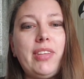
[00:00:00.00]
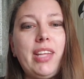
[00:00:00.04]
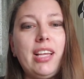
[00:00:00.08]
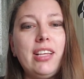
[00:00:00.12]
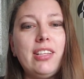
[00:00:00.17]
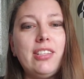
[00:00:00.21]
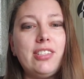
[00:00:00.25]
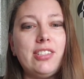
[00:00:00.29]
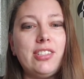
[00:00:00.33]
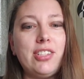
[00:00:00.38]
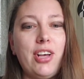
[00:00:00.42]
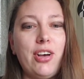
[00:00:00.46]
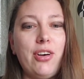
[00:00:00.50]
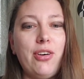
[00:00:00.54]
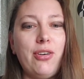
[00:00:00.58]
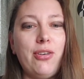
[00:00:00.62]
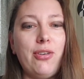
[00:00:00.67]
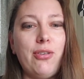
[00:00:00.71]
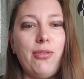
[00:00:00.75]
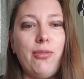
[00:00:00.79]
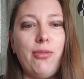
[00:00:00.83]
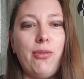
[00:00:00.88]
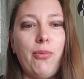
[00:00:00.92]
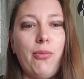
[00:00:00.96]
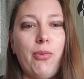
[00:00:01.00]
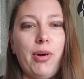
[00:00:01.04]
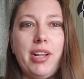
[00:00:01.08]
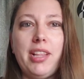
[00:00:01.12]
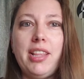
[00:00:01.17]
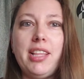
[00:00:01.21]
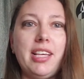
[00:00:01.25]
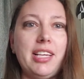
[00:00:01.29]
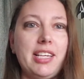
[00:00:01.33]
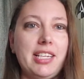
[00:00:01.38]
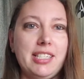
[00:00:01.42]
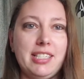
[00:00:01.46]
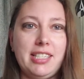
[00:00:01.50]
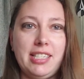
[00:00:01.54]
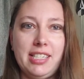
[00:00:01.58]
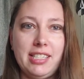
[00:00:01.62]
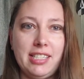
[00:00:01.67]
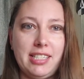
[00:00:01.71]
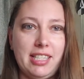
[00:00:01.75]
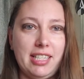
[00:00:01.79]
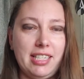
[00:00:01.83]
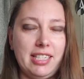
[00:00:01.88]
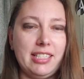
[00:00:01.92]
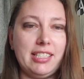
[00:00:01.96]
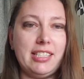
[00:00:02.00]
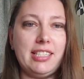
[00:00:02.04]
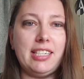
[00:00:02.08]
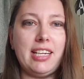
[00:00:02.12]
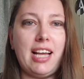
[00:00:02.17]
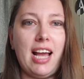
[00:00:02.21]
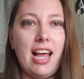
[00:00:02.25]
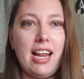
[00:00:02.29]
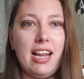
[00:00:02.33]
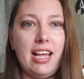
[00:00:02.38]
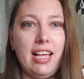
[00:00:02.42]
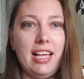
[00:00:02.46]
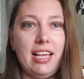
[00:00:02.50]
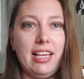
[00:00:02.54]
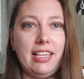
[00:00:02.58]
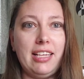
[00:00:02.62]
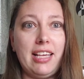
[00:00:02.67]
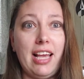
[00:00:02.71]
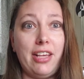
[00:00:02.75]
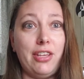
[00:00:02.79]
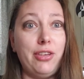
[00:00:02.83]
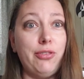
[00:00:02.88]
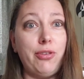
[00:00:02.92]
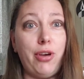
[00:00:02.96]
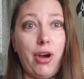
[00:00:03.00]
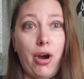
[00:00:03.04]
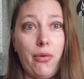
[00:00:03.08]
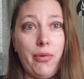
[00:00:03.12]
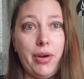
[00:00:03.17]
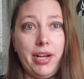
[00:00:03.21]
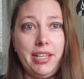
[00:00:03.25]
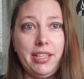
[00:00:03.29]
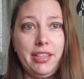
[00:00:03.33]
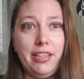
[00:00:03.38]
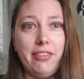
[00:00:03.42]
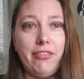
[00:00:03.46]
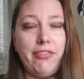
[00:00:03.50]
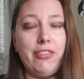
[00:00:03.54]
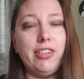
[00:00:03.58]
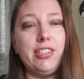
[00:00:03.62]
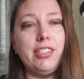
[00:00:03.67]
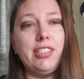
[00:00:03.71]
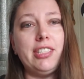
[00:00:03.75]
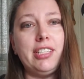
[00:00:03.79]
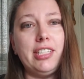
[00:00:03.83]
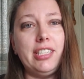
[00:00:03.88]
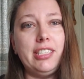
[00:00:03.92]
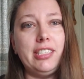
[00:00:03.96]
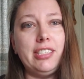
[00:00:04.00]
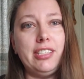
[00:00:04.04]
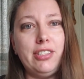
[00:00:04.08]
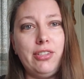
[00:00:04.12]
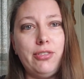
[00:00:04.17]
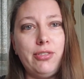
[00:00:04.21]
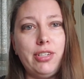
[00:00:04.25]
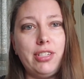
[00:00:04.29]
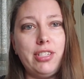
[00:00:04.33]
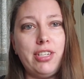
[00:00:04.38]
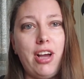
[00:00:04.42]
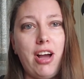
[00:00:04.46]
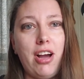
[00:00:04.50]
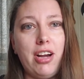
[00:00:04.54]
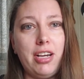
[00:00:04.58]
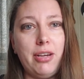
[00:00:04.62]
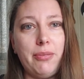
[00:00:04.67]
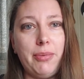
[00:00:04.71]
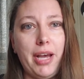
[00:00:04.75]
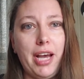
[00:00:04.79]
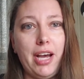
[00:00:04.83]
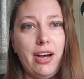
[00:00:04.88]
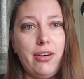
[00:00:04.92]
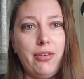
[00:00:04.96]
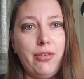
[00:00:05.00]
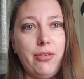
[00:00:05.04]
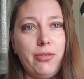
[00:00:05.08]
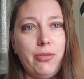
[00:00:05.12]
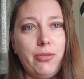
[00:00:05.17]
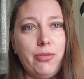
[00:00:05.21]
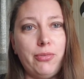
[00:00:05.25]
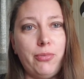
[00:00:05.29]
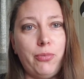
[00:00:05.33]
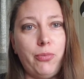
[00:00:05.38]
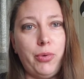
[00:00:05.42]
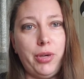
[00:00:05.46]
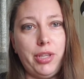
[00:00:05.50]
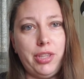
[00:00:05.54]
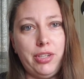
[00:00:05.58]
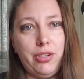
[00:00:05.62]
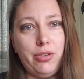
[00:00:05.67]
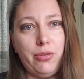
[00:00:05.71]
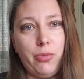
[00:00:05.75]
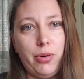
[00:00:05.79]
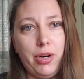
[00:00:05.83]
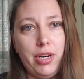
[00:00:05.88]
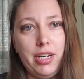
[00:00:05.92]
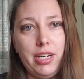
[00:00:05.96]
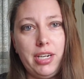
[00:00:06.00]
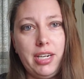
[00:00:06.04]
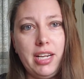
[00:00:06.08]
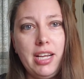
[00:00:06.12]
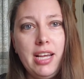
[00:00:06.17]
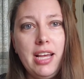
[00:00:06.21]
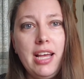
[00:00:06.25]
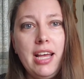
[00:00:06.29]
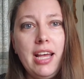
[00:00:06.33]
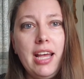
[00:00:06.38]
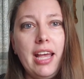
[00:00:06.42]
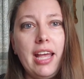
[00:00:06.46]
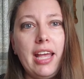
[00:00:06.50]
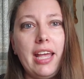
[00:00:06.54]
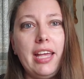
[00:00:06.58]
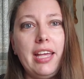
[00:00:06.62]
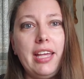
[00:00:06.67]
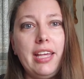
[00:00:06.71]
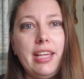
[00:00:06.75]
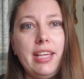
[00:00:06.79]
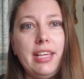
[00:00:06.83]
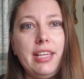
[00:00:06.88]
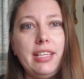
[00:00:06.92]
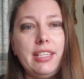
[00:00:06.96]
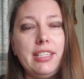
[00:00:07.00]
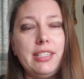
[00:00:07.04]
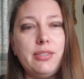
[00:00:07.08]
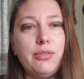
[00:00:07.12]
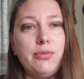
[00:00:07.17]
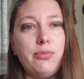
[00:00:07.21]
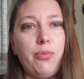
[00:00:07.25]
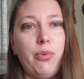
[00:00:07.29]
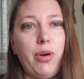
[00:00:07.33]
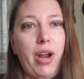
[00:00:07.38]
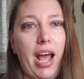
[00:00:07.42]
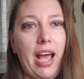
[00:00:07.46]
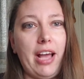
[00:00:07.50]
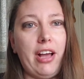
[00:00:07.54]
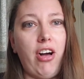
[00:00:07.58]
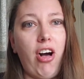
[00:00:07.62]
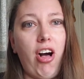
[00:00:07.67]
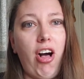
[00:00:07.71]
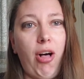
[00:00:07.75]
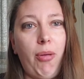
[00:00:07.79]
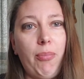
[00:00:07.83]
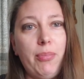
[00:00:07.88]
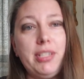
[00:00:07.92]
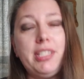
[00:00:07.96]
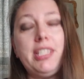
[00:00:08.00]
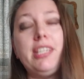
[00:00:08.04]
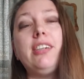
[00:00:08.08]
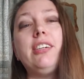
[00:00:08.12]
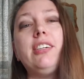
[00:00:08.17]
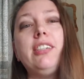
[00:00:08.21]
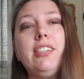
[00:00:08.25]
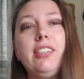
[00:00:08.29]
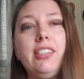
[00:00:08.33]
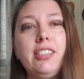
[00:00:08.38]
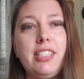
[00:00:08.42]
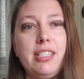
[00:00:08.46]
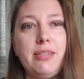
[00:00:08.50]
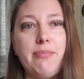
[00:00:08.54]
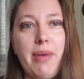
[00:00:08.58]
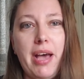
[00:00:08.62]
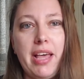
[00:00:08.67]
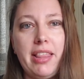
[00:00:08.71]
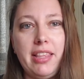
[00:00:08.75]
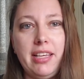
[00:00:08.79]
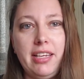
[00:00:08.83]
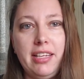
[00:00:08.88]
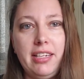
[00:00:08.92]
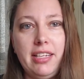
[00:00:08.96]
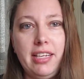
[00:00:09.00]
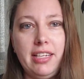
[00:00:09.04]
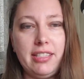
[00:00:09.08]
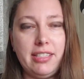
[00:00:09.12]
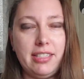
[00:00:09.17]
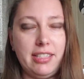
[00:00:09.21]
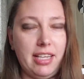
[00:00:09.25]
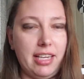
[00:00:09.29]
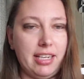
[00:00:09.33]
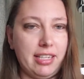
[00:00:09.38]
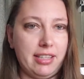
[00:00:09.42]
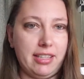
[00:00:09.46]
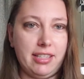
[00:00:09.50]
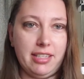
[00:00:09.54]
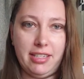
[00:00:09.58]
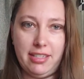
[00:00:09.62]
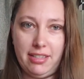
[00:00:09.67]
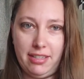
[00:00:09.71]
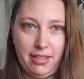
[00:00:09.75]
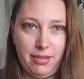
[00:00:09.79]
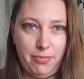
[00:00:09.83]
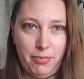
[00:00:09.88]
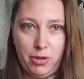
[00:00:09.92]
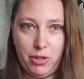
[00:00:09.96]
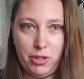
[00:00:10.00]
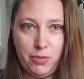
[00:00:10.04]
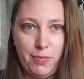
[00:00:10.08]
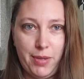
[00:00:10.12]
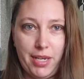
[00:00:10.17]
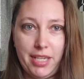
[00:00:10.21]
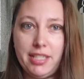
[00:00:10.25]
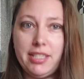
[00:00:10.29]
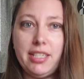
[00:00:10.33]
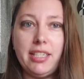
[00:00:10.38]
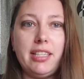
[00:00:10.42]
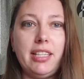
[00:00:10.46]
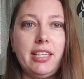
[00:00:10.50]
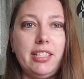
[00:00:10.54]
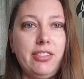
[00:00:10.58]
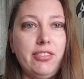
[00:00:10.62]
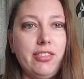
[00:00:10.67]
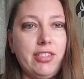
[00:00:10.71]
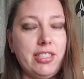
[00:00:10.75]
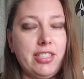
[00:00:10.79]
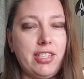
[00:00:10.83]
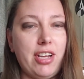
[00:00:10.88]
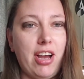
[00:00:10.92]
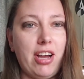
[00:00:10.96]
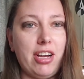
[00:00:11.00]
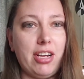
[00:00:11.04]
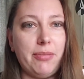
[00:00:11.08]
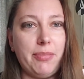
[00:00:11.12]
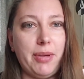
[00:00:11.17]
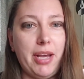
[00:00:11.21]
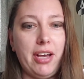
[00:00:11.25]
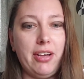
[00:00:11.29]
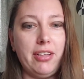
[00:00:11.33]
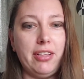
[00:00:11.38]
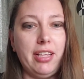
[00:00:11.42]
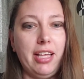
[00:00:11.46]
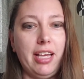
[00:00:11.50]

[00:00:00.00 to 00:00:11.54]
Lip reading: So one of the easiest things to kind of get you going, the first thing you can talk about with your work, is what I call materials and method. It's like the most basic thing you can talk about.